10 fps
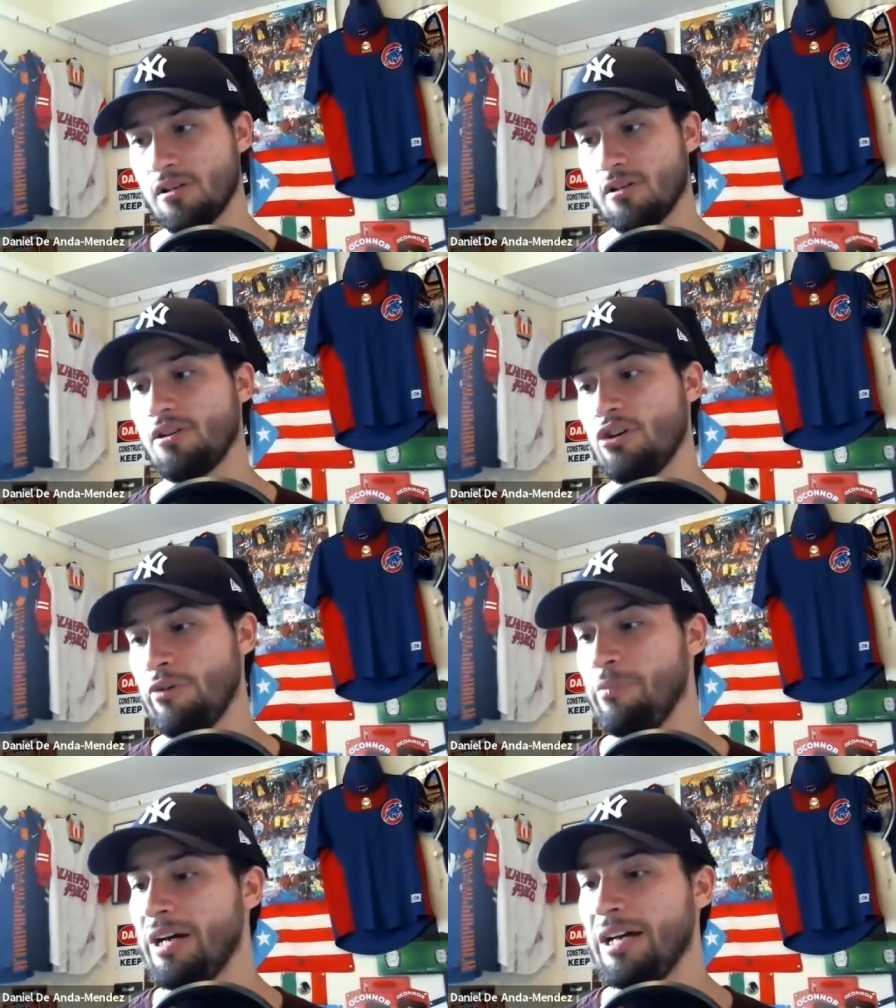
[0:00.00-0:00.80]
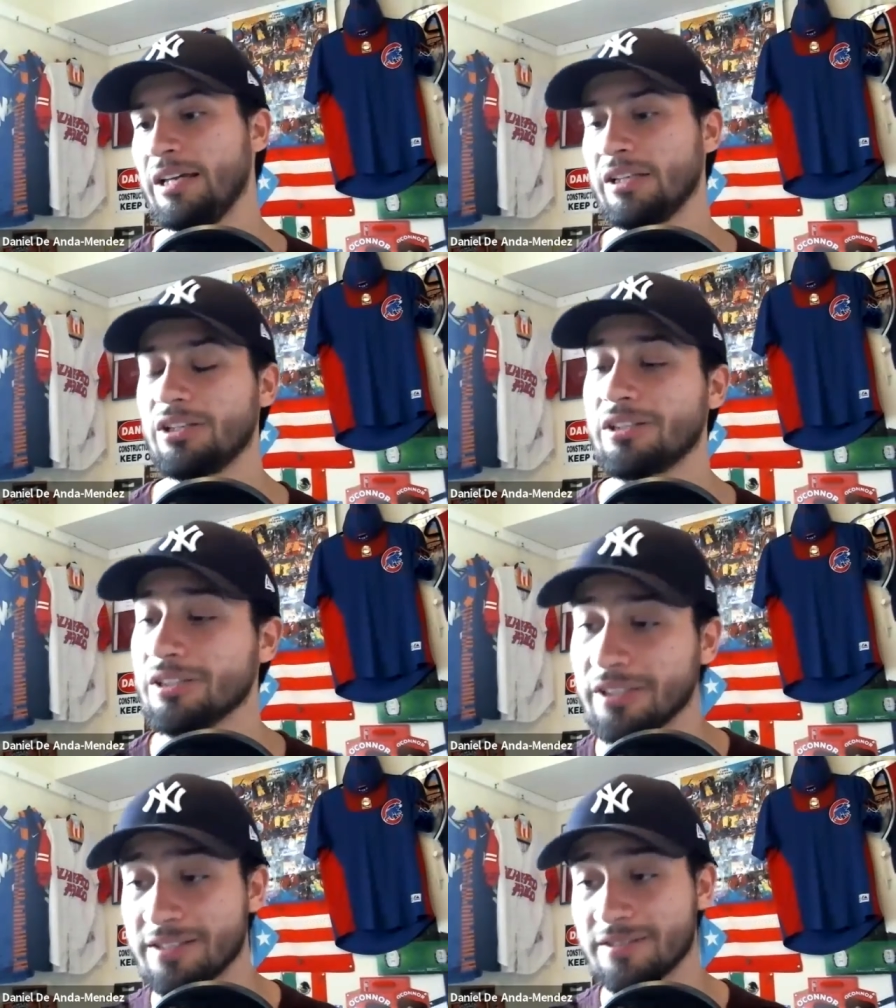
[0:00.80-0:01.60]
Oh my
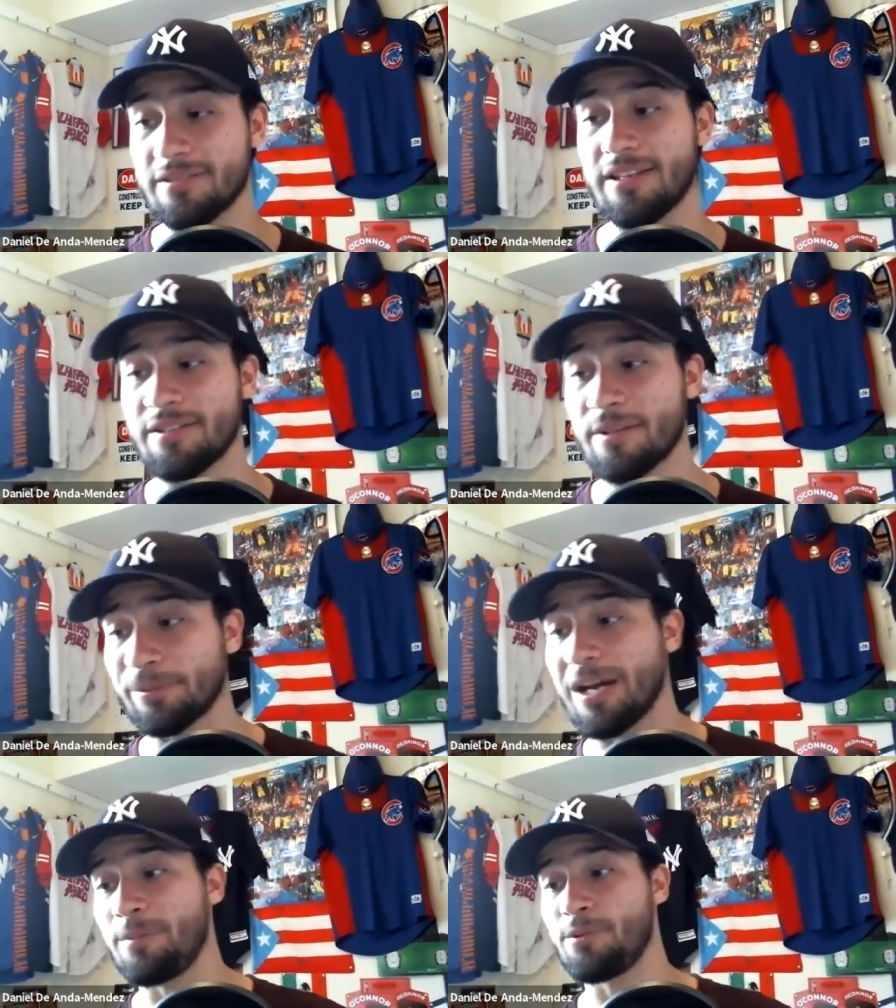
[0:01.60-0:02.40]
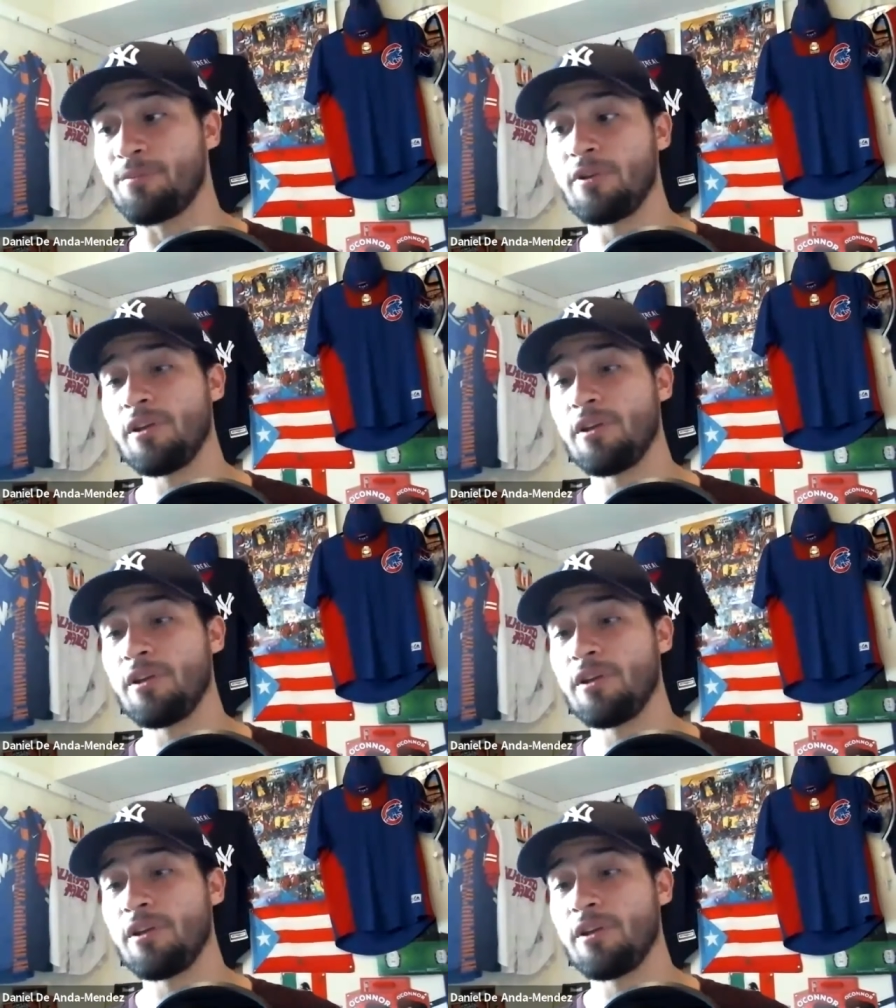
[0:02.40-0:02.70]
goodness, that's a problem.